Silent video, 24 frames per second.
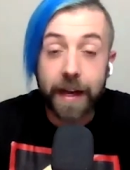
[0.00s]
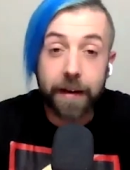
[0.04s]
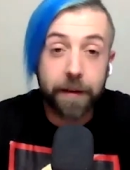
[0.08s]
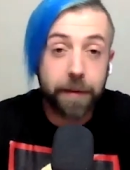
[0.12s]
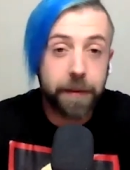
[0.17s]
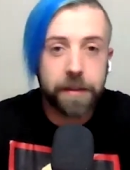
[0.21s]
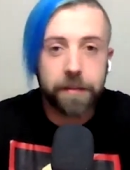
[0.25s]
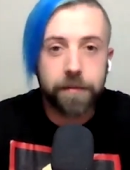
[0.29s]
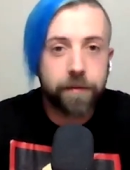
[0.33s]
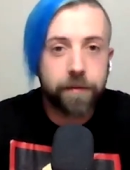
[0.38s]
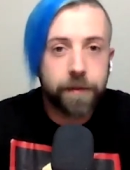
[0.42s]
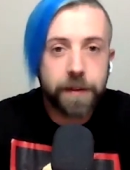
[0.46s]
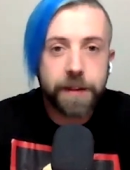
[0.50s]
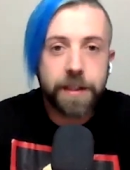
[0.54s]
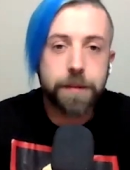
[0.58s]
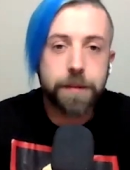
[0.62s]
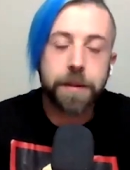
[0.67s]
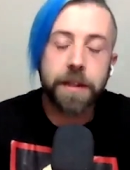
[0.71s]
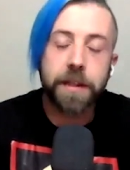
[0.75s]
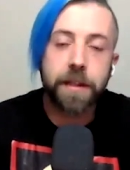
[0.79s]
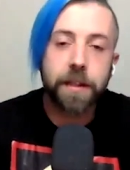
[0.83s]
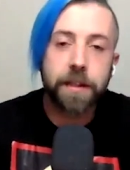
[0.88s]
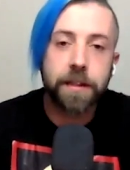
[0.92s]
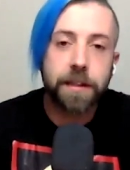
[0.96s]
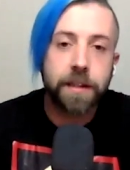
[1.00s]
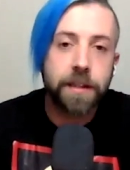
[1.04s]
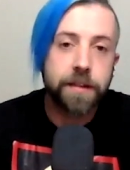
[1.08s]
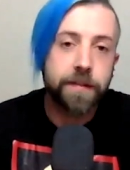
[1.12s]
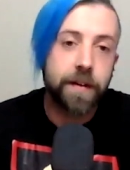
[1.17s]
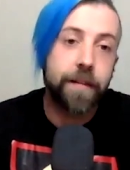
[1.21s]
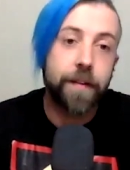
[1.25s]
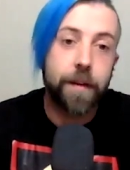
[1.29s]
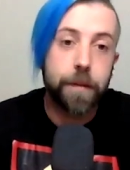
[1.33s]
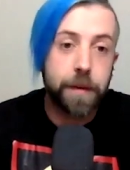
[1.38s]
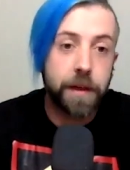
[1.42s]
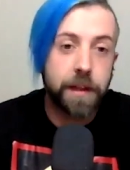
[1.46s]
And I mean, for somebody that can
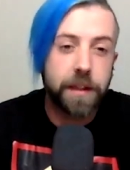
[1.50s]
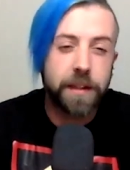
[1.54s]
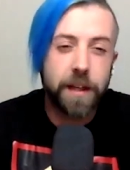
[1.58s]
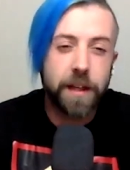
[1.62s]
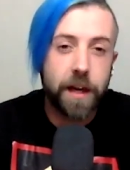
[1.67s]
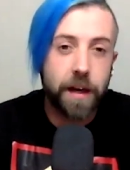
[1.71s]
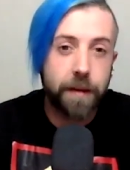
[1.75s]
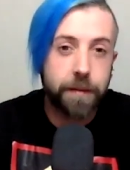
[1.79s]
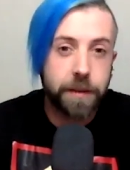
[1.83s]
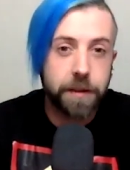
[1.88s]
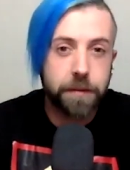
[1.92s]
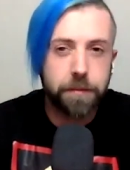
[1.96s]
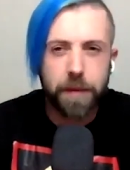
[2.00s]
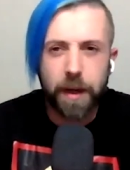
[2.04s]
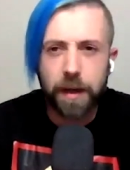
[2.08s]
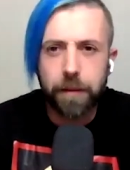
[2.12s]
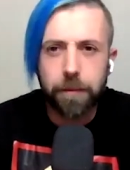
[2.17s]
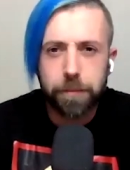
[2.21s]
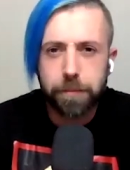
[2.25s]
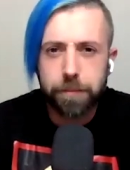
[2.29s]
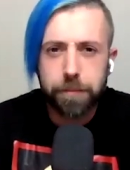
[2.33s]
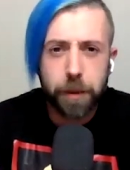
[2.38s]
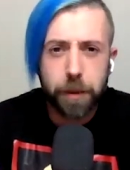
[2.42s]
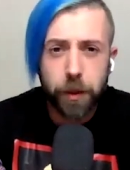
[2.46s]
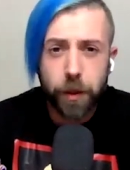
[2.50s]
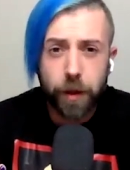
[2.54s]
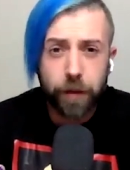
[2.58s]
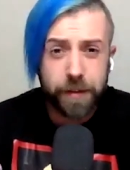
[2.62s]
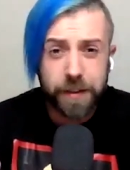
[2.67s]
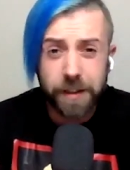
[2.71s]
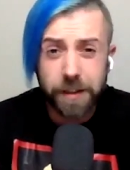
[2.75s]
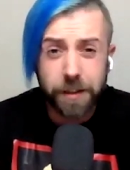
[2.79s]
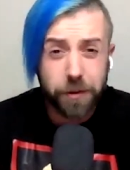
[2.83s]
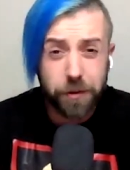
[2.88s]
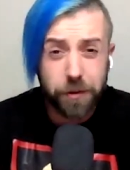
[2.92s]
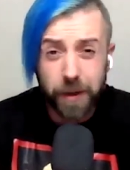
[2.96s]
survive that many times and pull off
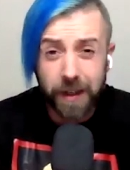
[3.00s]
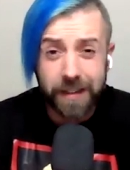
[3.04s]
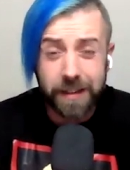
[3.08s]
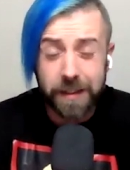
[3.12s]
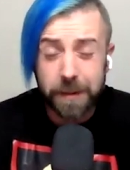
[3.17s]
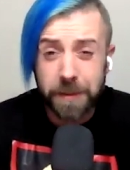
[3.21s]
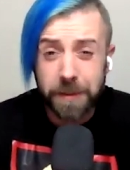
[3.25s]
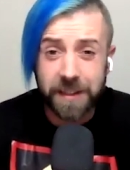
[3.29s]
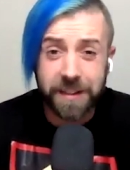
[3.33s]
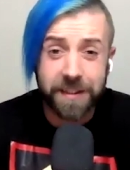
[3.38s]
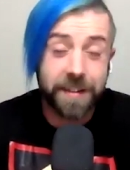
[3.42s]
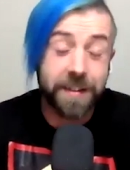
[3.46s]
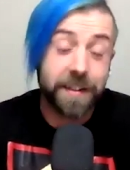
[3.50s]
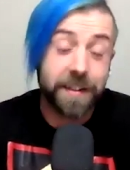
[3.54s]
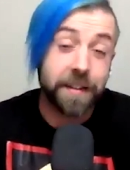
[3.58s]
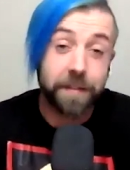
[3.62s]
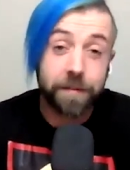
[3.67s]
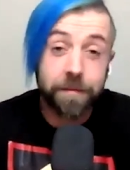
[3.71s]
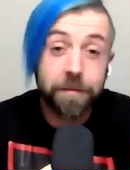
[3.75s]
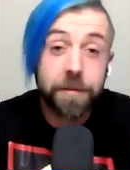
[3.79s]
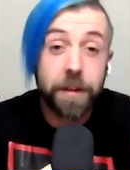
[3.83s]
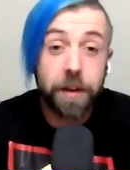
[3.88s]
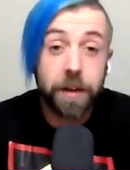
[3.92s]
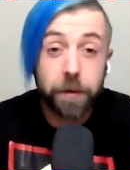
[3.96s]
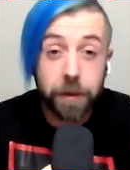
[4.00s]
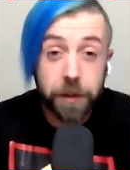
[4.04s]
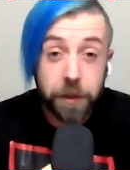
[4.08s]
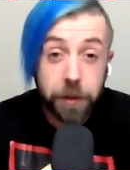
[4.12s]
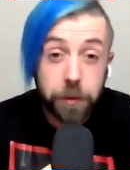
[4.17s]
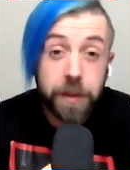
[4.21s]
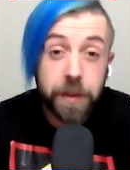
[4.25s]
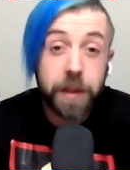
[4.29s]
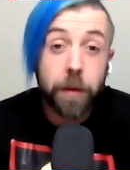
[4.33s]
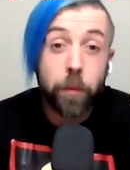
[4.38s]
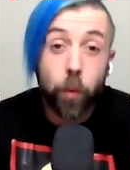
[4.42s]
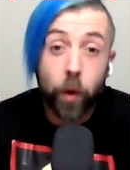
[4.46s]
such great lip syncs, I think you
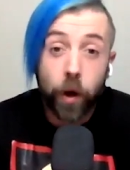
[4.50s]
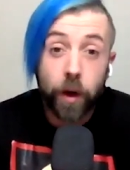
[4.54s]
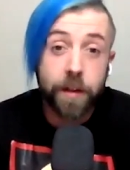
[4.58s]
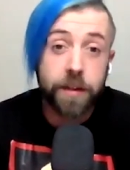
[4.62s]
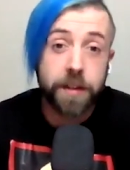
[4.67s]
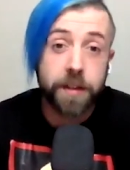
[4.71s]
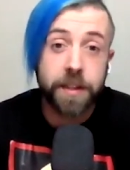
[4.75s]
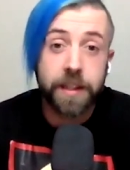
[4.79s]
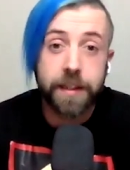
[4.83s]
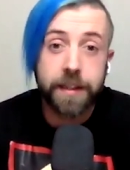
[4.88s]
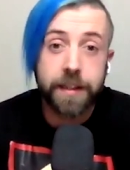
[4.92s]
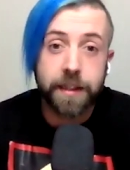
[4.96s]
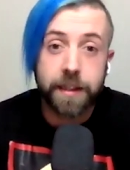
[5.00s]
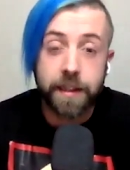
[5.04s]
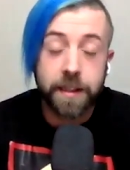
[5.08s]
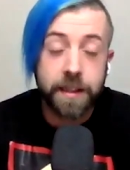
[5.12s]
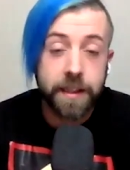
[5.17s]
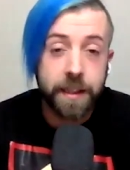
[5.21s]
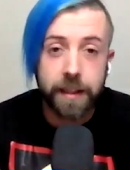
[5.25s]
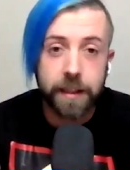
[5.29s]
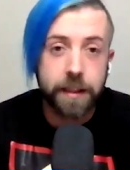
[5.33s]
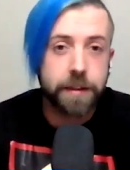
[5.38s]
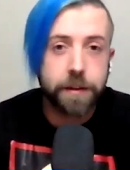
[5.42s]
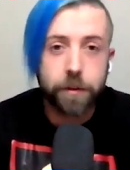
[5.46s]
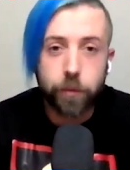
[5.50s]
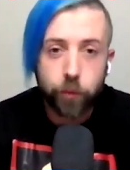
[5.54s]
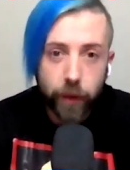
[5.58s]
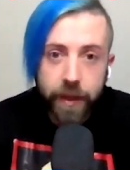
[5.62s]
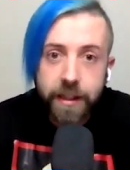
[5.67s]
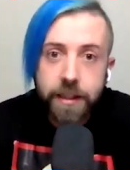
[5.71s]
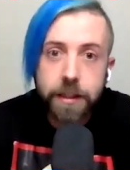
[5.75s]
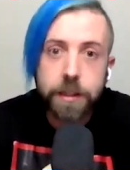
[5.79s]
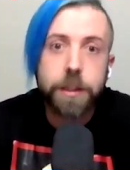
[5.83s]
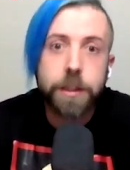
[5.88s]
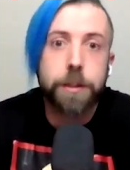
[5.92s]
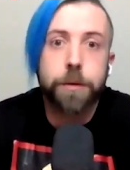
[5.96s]
really were seen as a contender. There's a
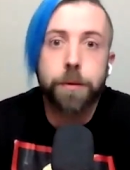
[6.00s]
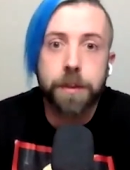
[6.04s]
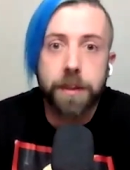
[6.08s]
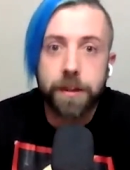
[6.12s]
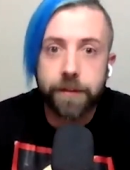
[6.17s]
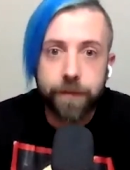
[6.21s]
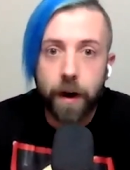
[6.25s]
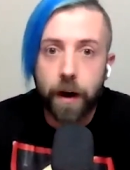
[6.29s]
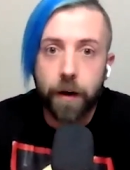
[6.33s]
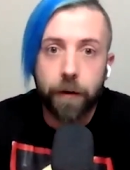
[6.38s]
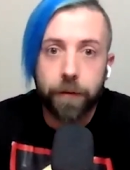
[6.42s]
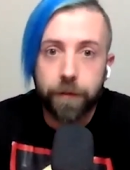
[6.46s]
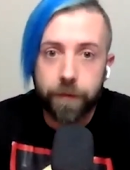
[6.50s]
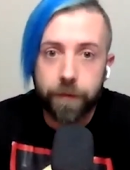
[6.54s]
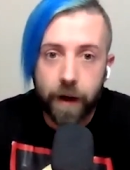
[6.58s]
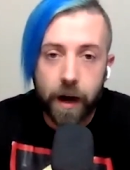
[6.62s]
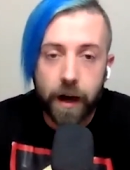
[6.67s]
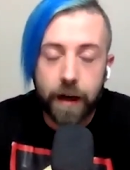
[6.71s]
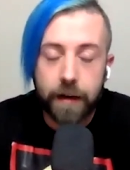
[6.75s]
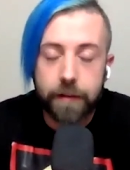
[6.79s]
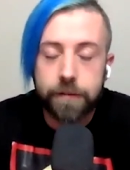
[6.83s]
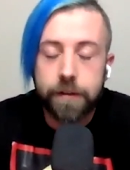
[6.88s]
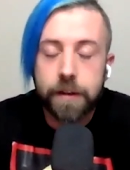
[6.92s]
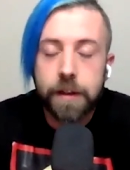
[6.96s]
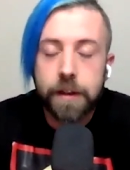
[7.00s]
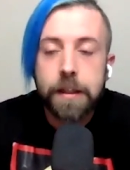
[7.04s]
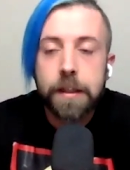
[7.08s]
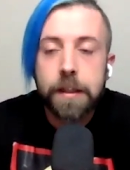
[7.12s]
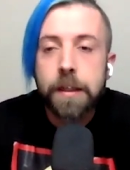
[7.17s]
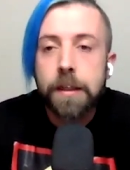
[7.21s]
reason you're in the final five.